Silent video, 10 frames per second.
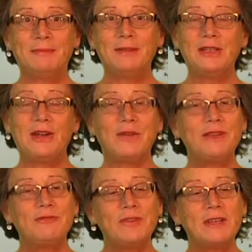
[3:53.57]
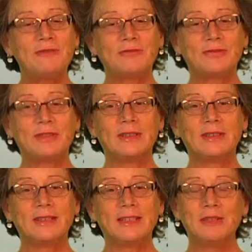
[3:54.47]
You know, if
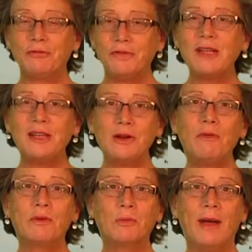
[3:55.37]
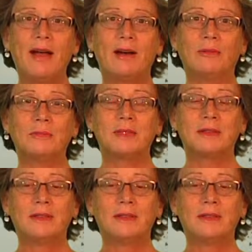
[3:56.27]
you're feeling overwhelmed,